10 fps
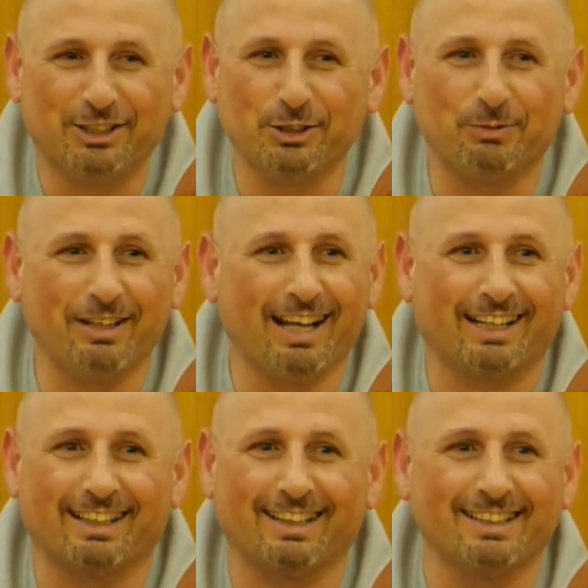it took me
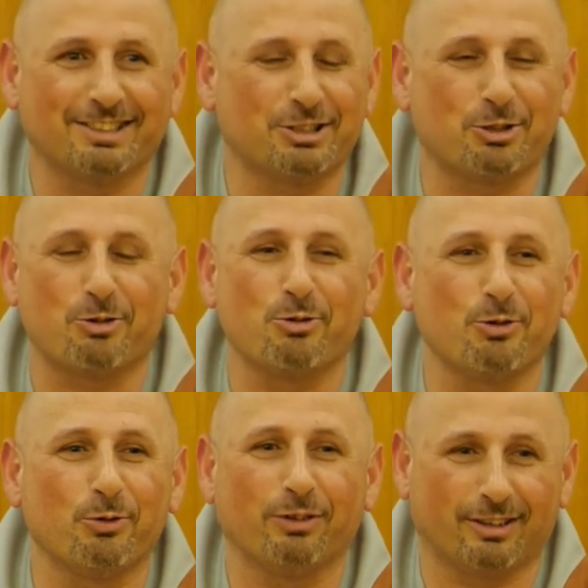like at least
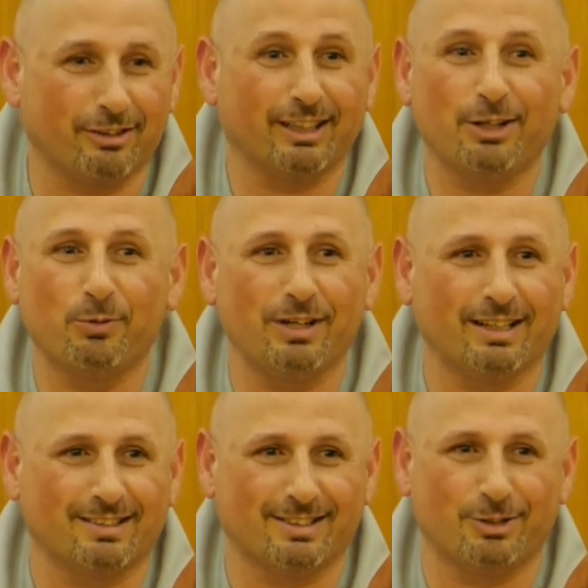two, three
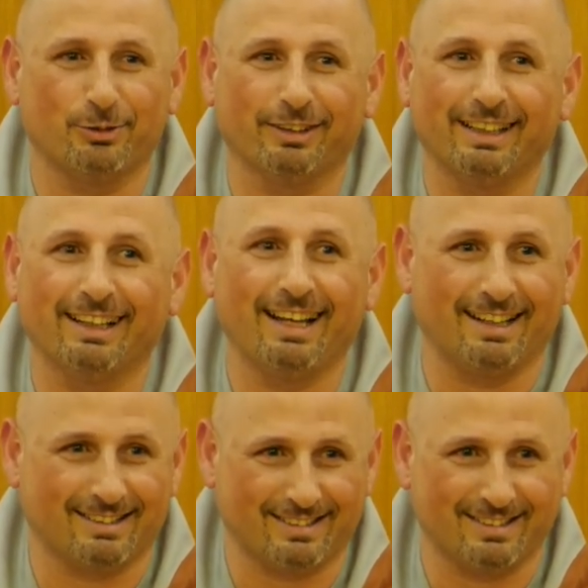weeks to
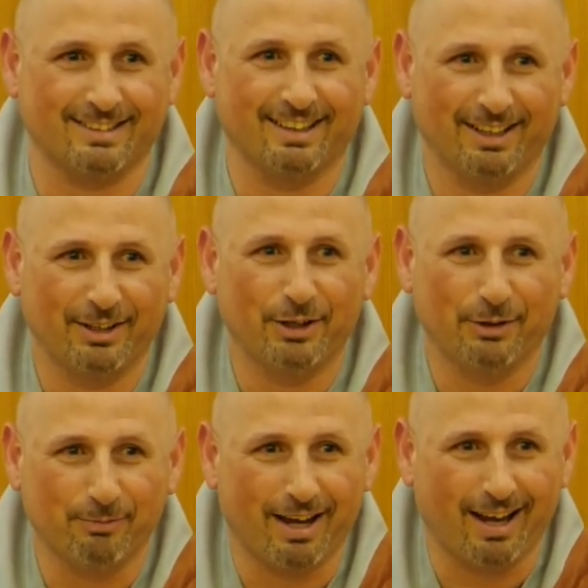relax
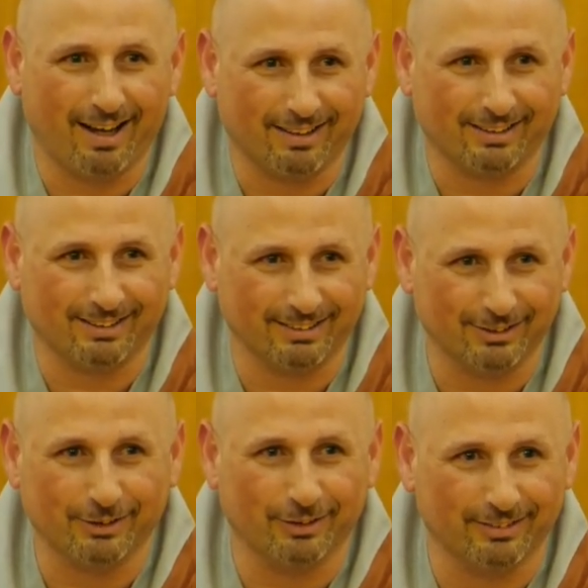my hunger,
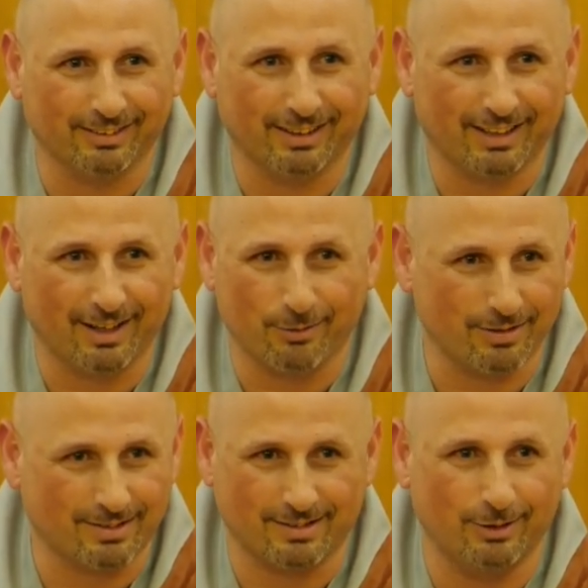you know, and I
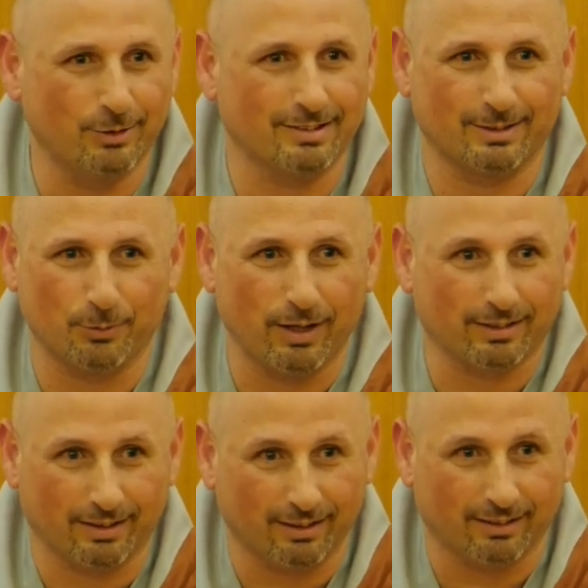was losing
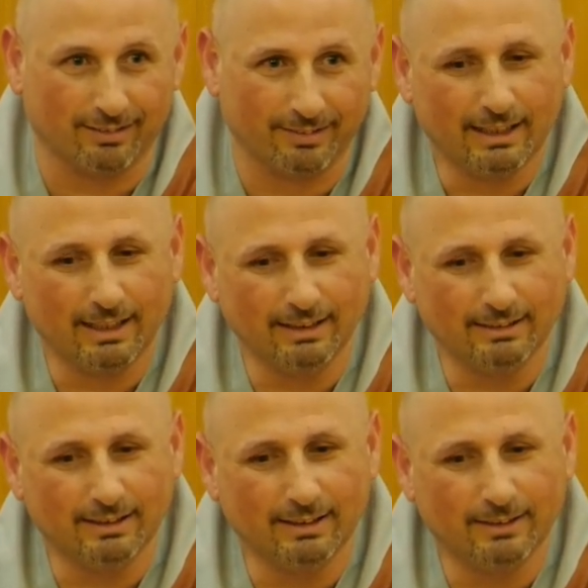weight a lot.
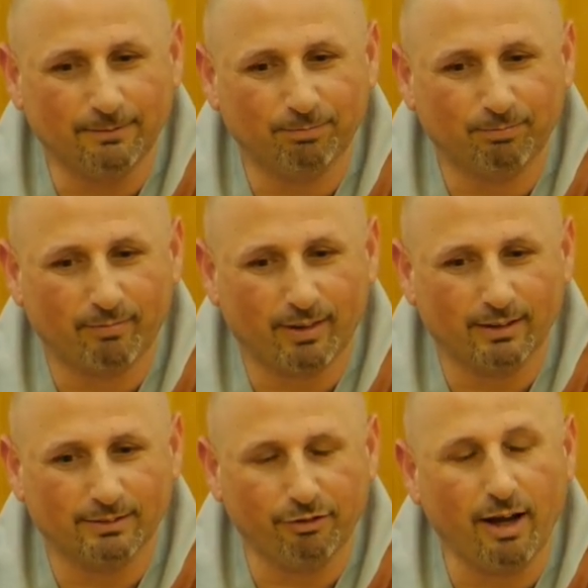In um,
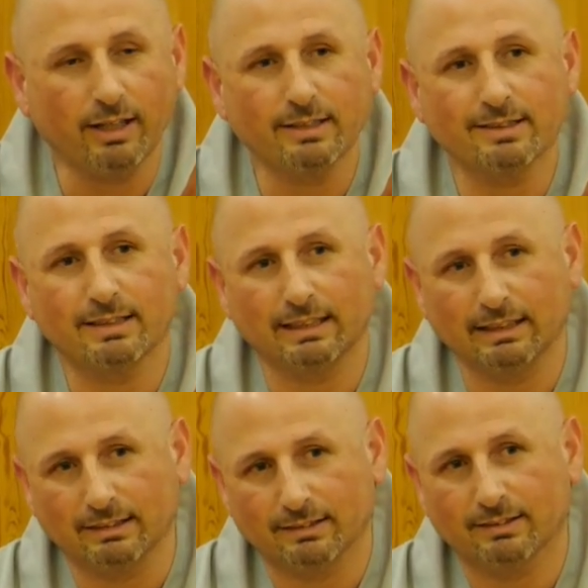Far East,
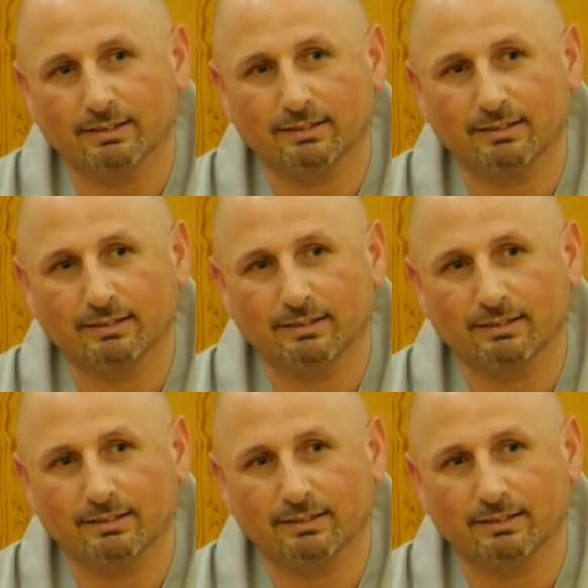ate